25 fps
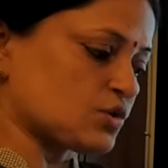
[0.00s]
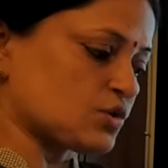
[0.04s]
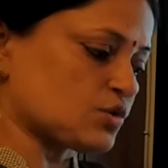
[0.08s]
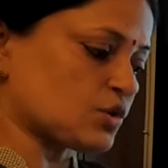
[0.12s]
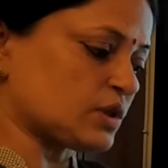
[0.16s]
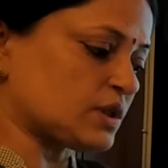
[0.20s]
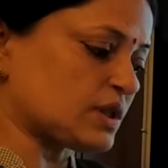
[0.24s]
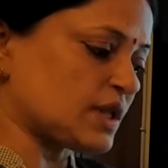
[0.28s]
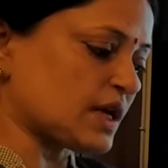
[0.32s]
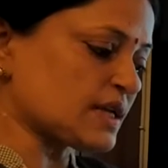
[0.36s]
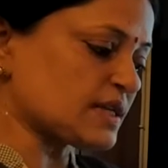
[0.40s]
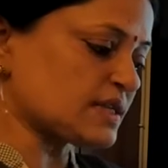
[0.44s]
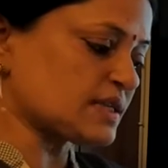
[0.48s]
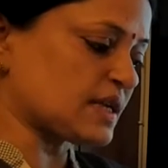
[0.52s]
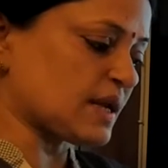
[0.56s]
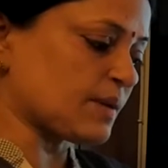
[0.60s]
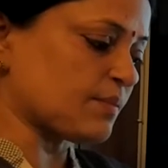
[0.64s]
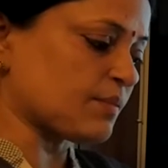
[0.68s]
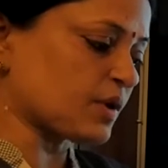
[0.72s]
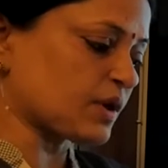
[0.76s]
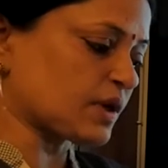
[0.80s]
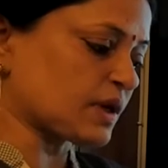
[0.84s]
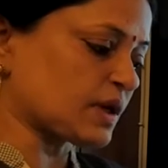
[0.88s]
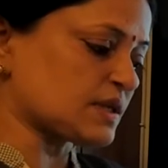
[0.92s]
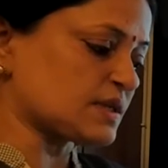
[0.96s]
So thus
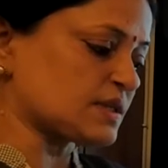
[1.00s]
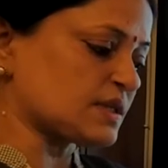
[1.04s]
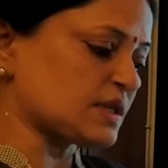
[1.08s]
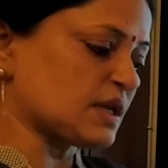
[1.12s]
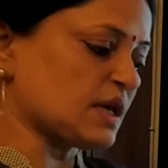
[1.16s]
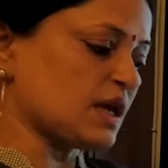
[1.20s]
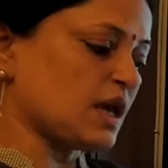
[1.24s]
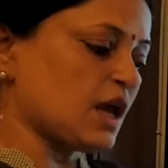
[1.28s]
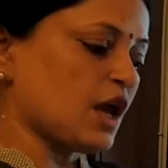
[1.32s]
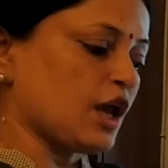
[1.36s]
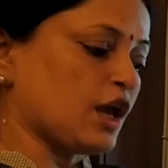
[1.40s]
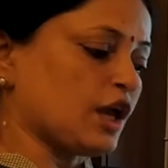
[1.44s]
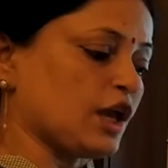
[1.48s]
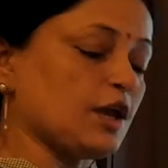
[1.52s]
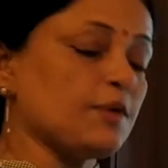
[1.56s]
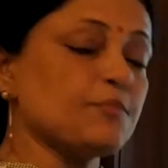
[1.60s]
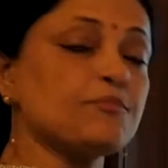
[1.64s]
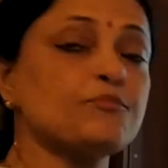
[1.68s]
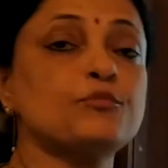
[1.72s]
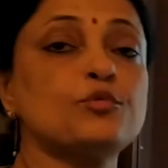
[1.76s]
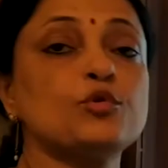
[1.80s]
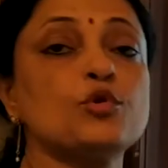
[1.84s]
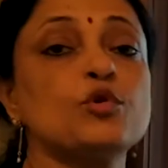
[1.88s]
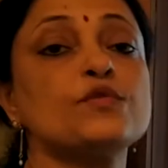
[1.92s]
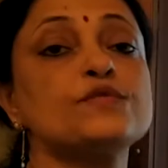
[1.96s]
democracy
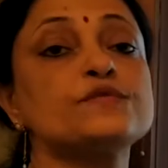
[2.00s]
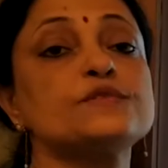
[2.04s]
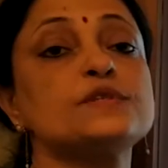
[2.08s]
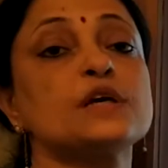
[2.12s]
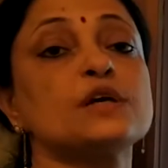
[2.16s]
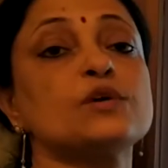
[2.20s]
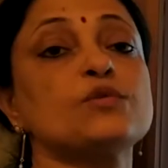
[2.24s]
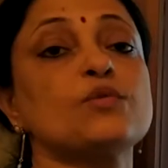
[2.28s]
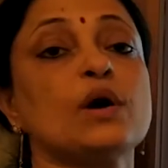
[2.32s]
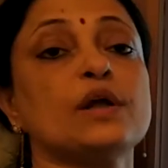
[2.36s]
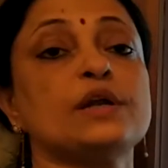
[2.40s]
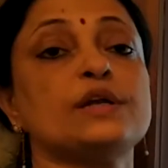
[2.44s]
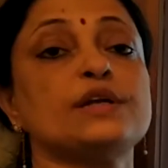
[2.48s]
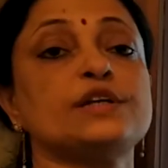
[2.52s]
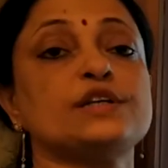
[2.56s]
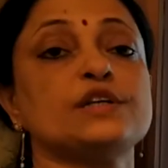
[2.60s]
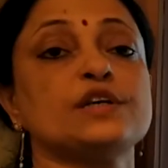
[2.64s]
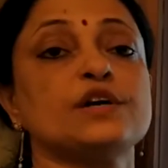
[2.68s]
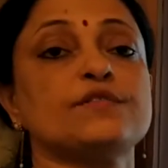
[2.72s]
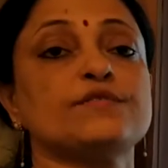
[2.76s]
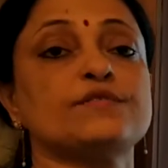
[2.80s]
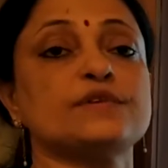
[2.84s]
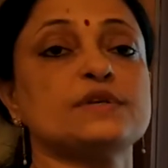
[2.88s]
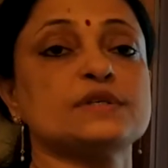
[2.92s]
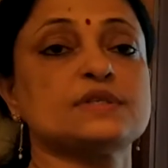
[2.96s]
improves the
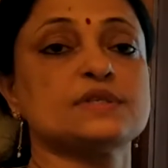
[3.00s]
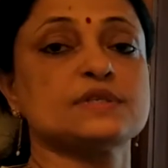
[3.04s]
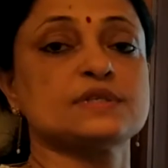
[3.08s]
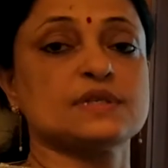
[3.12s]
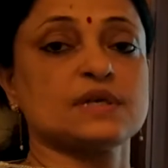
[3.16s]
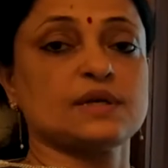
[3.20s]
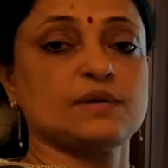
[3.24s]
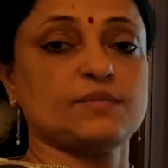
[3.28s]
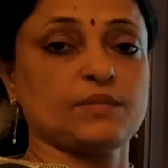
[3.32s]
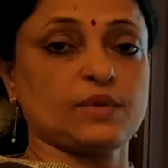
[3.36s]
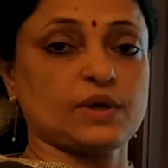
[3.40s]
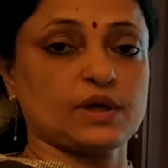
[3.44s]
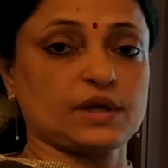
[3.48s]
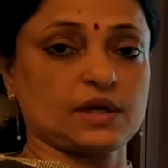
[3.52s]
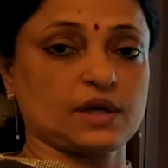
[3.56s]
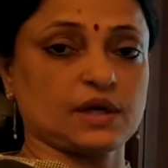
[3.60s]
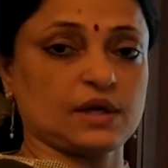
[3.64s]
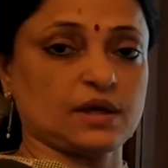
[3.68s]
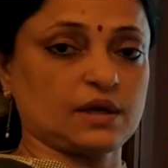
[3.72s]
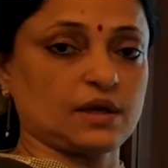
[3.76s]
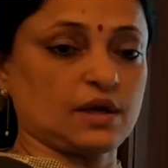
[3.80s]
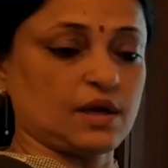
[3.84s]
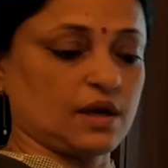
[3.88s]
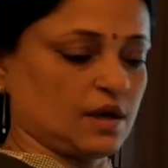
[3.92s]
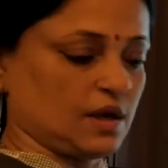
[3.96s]
quality of decision
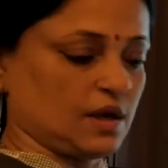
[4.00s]
making.